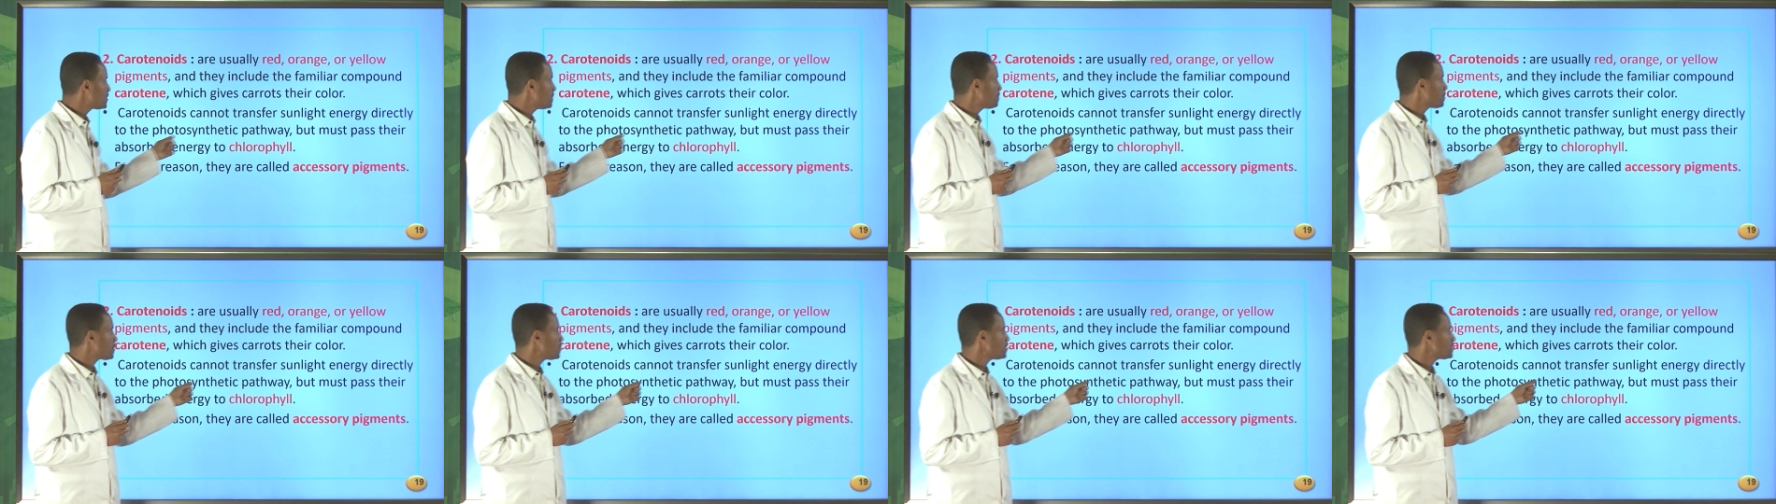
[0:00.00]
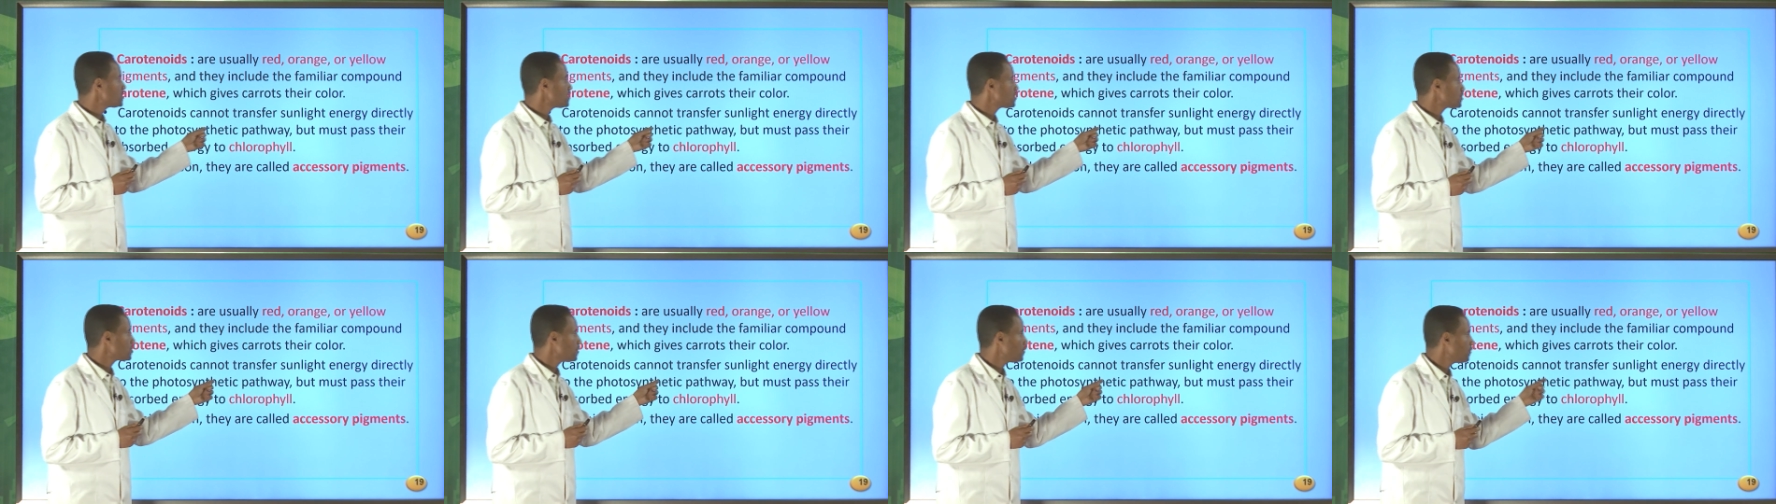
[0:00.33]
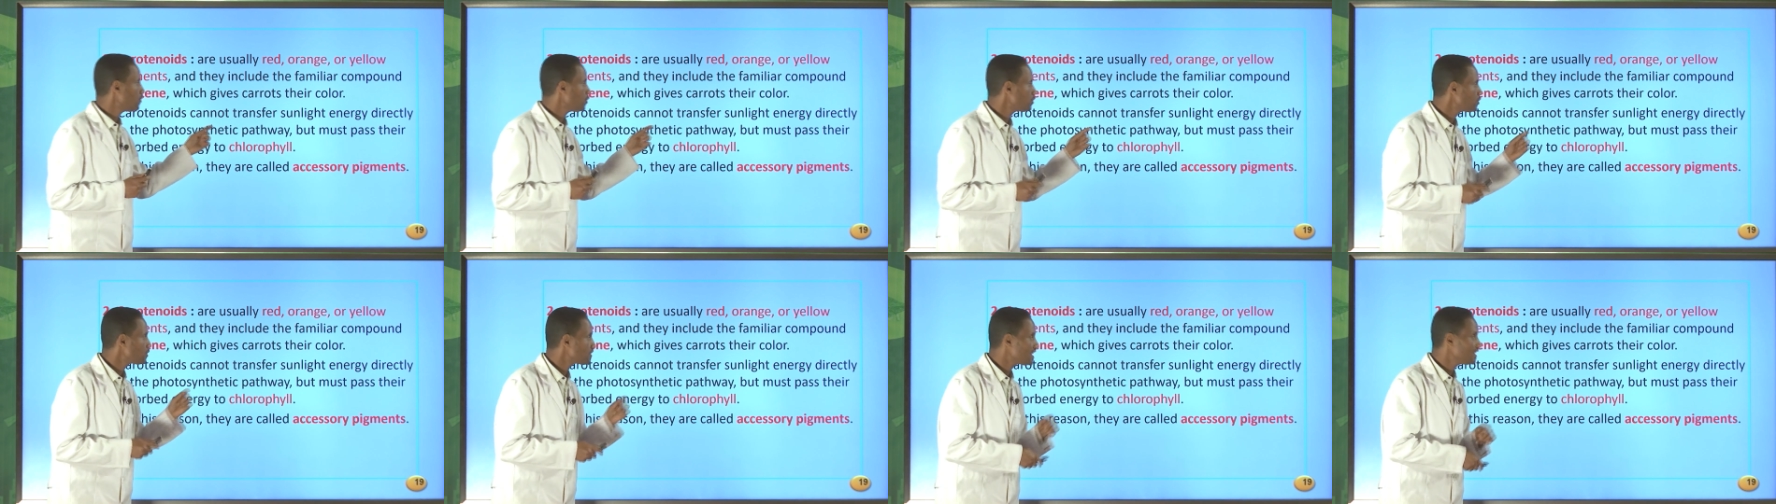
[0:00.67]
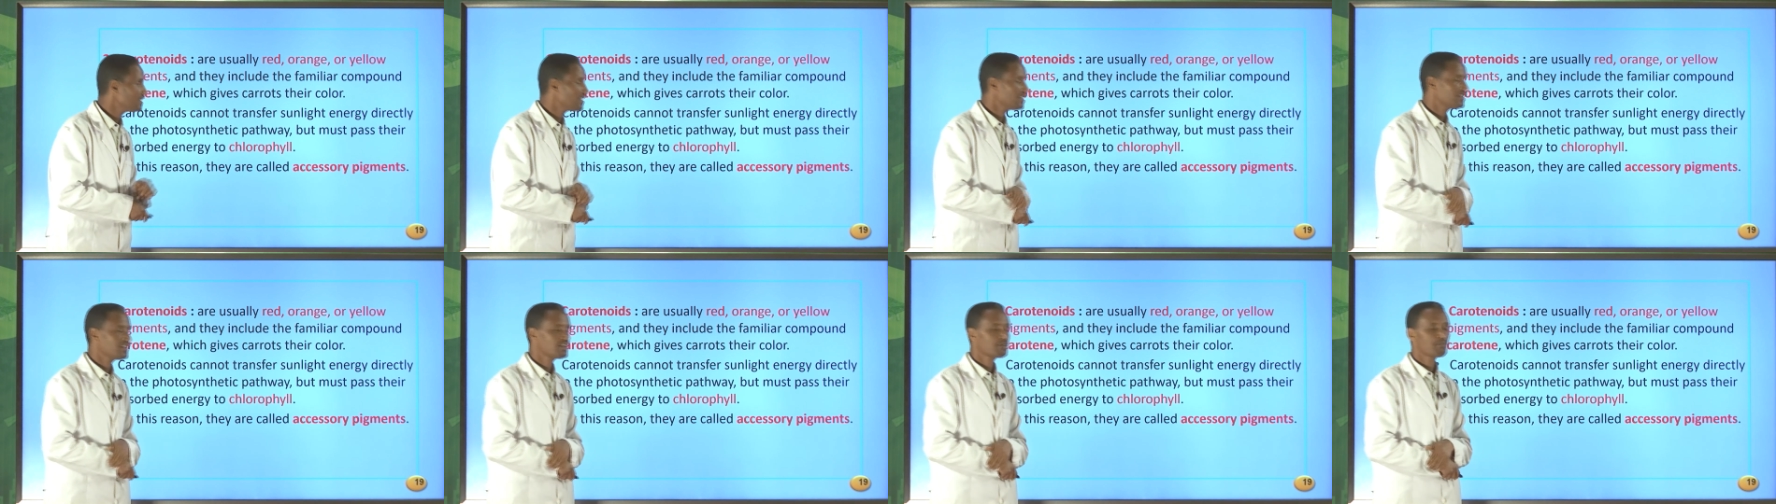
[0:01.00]
the process of
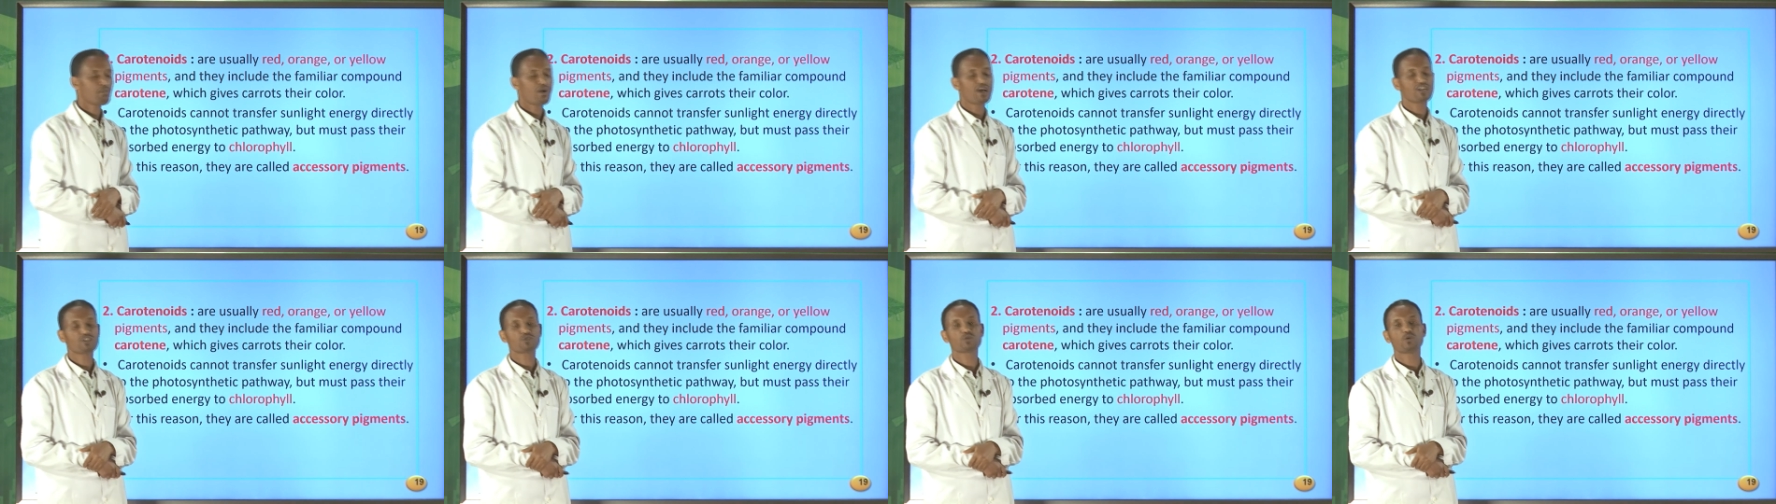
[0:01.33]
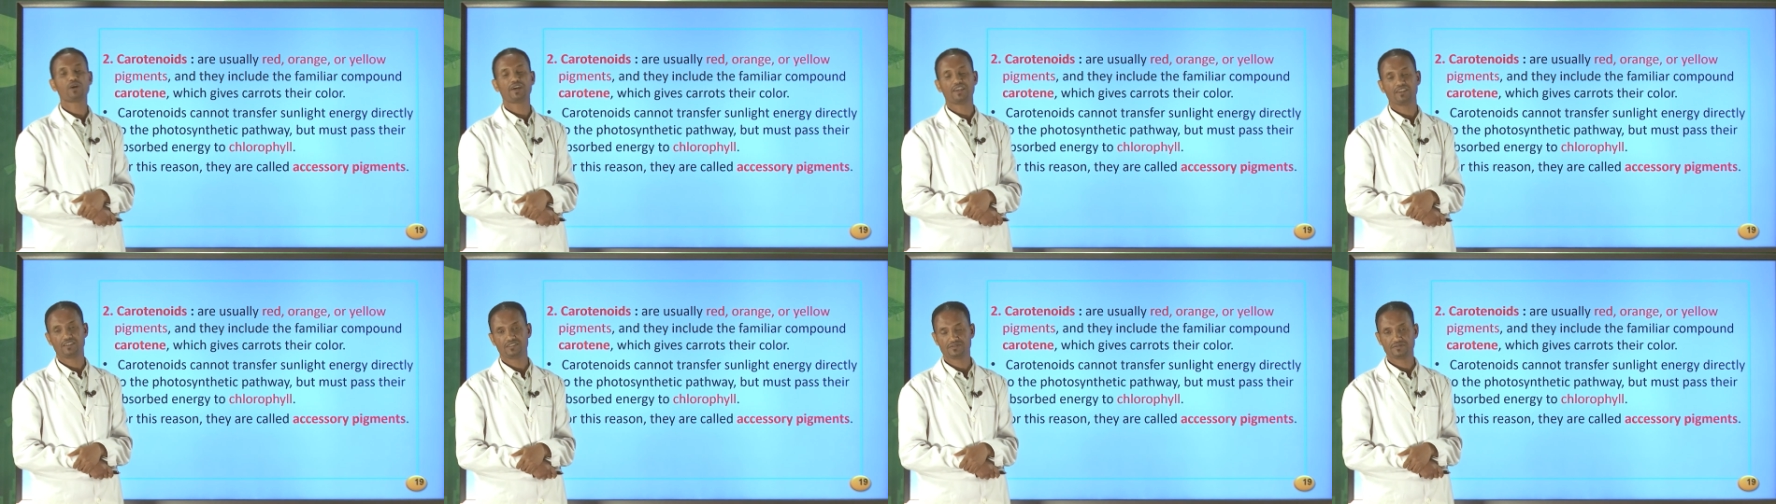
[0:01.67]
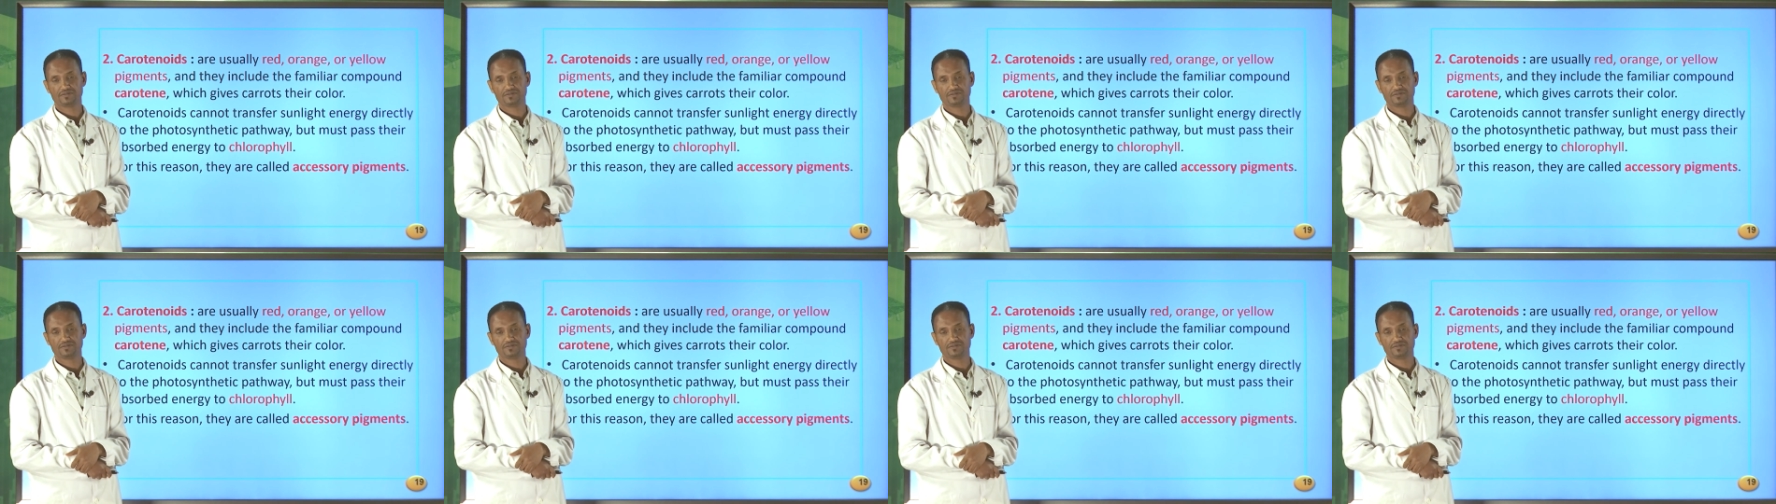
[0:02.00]
photosynthetic pathway,